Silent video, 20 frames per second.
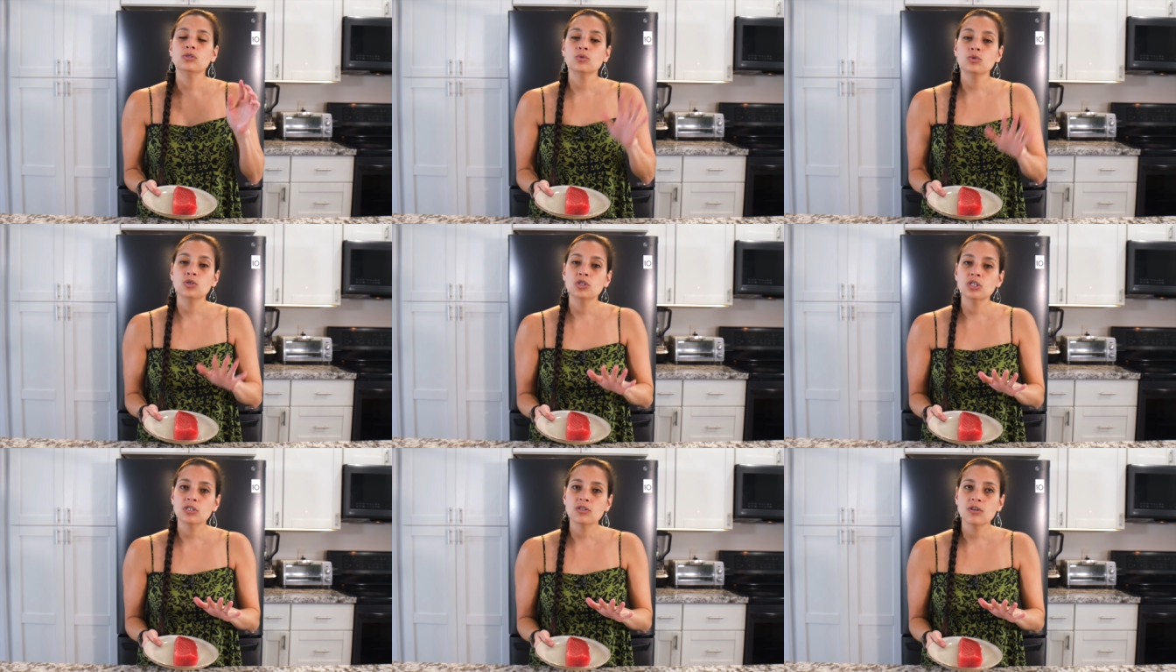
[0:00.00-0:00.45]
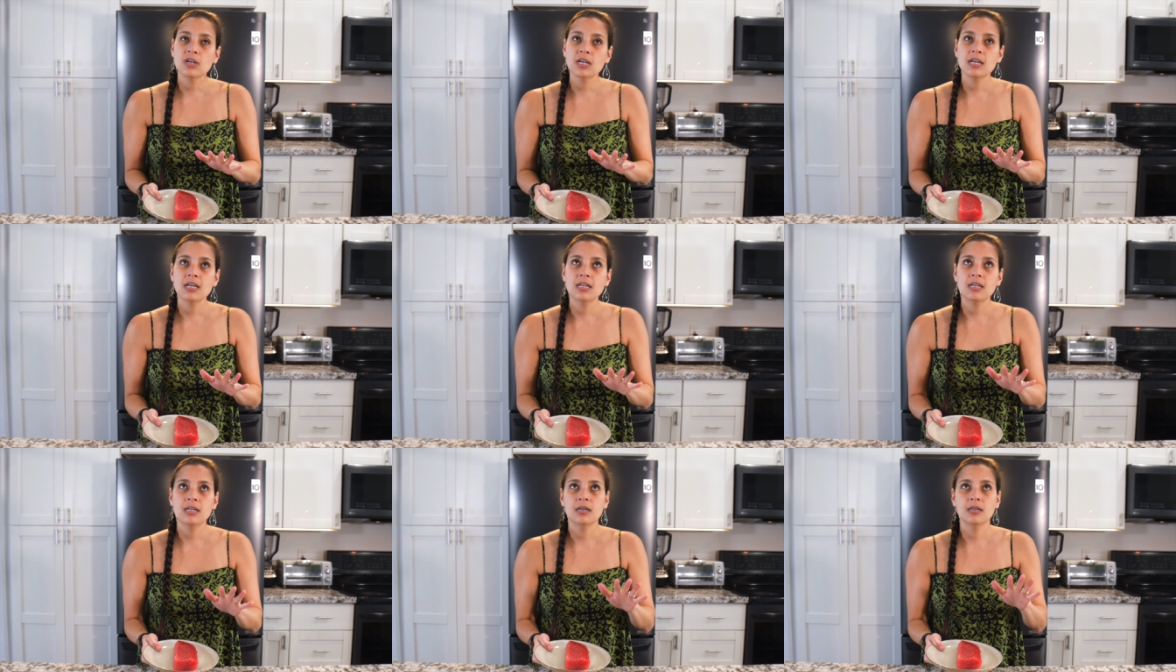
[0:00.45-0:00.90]
Sushi
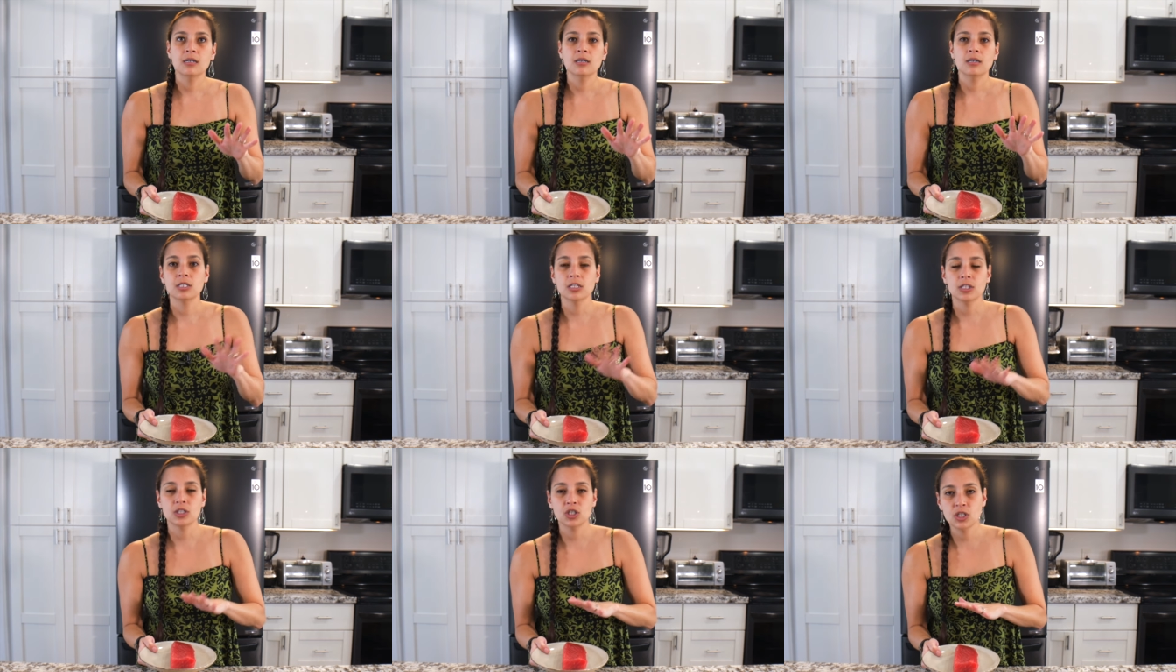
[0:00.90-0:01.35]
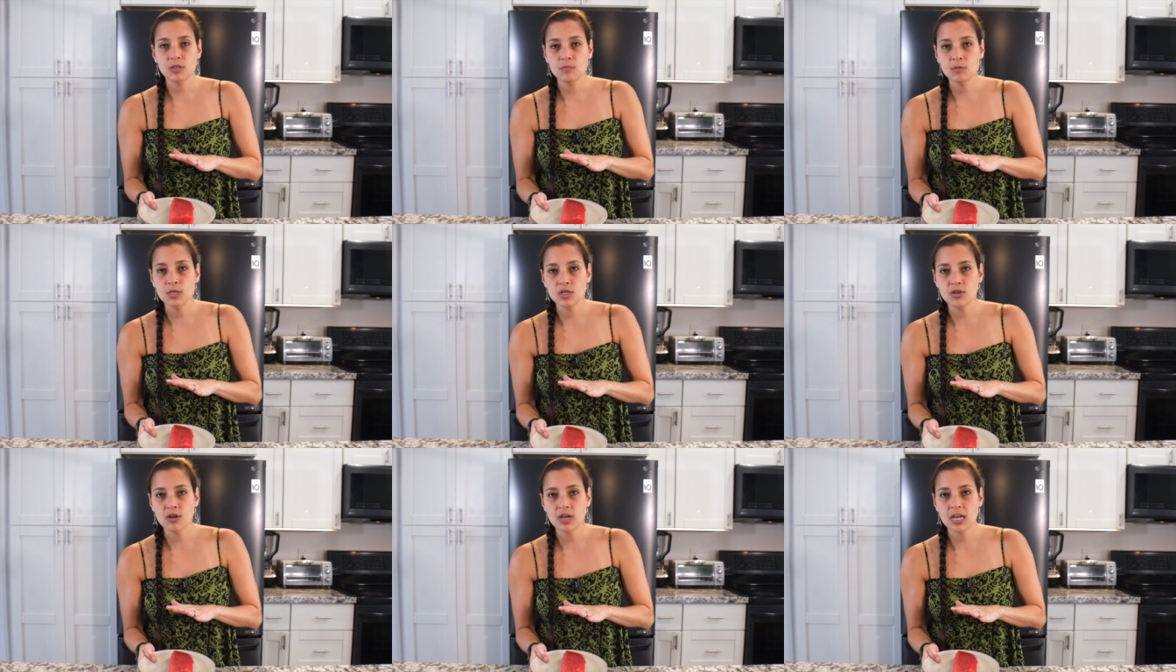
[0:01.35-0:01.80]
grade,
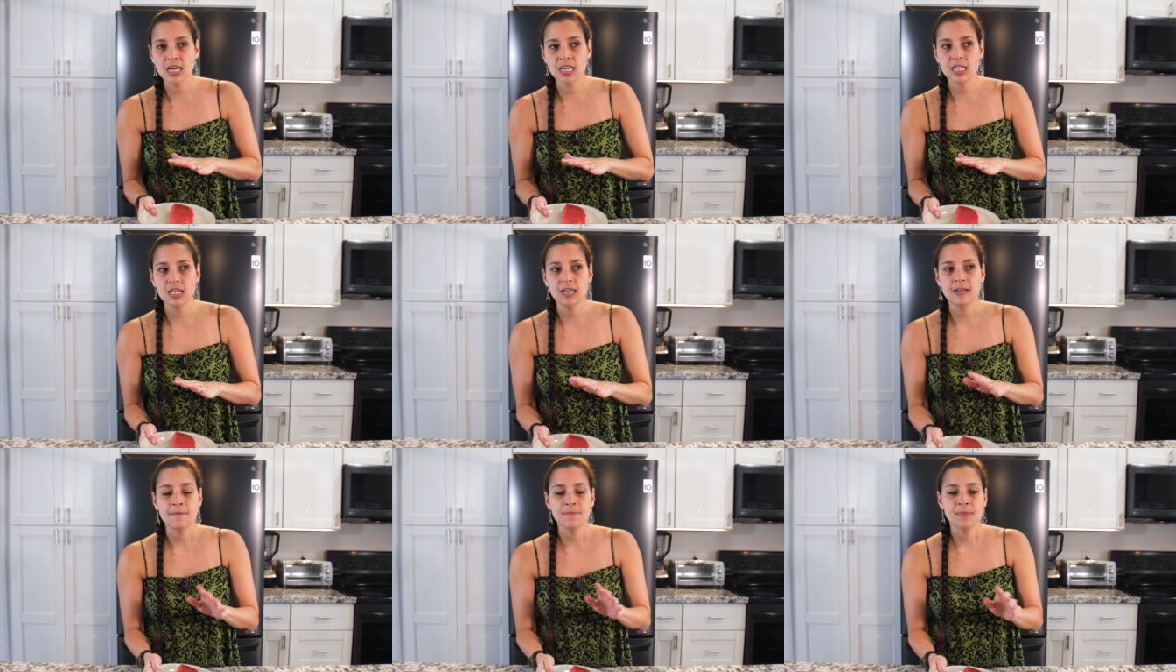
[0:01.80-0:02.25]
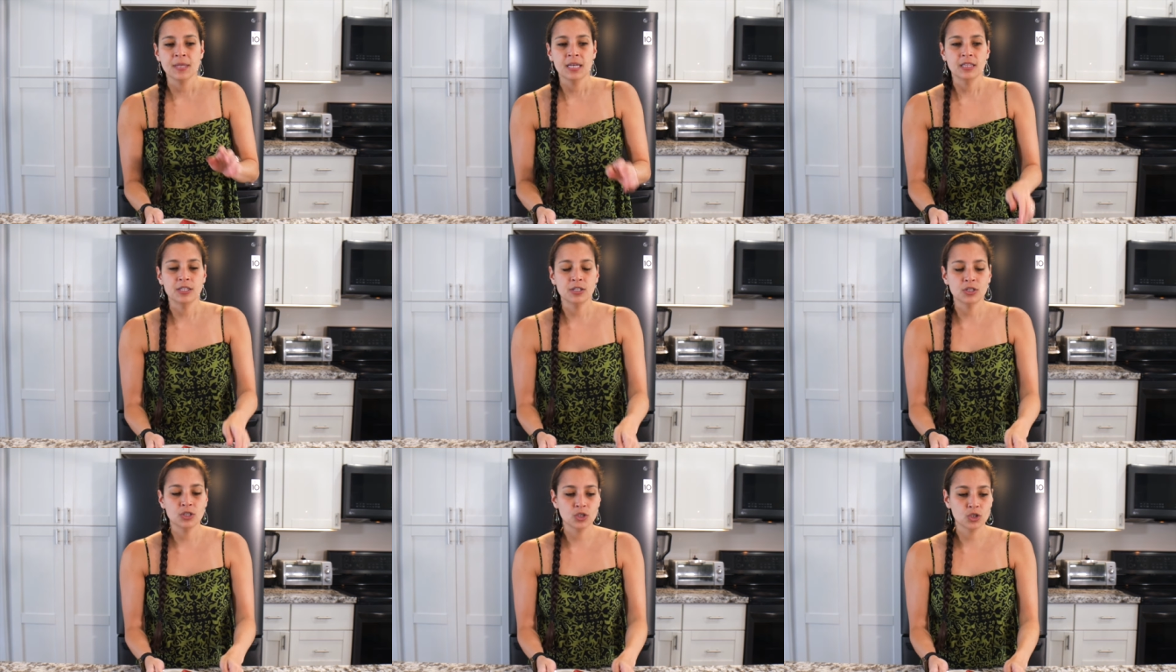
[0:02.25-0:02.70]
sashimi grade,
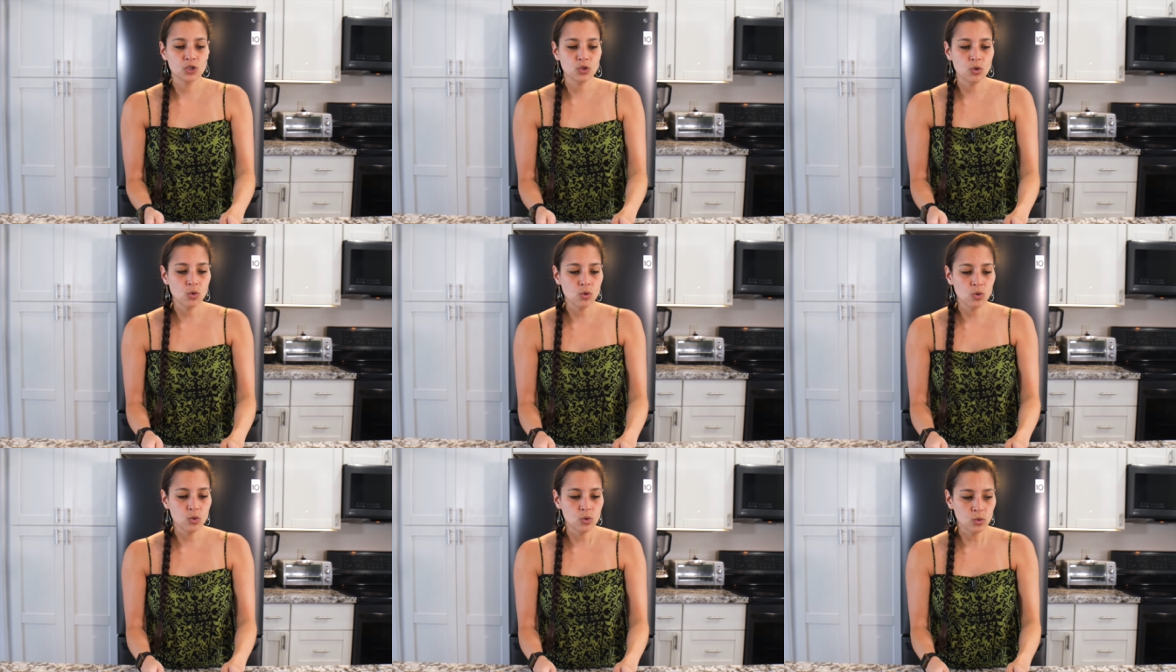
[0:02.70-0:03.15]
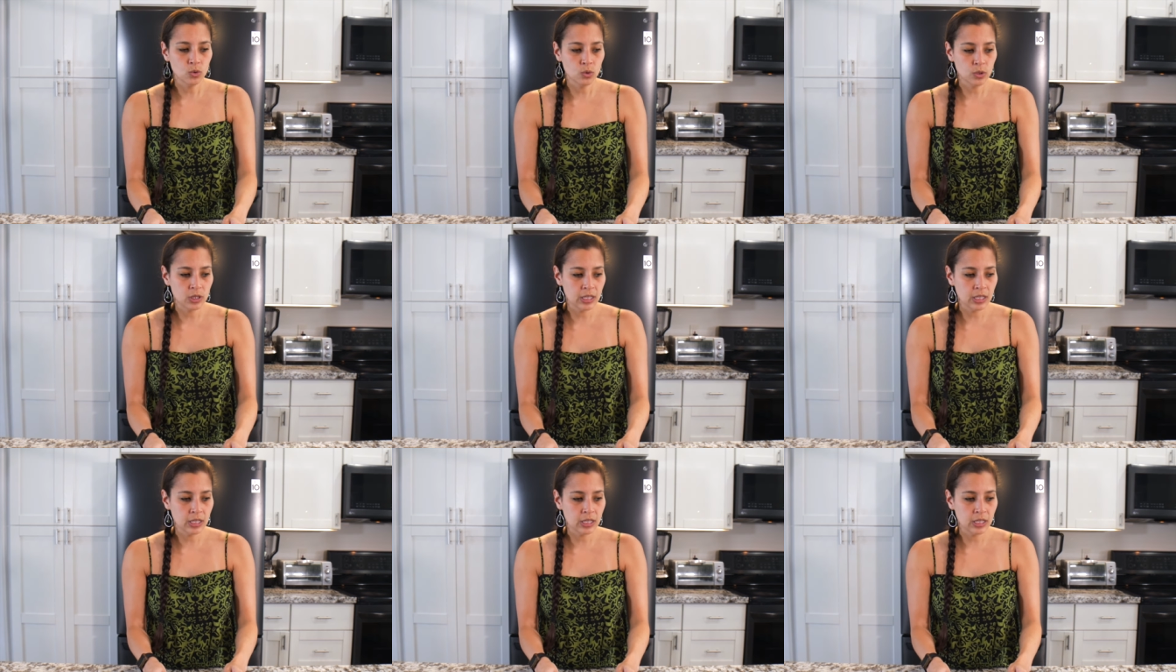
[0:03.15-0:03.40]
there's no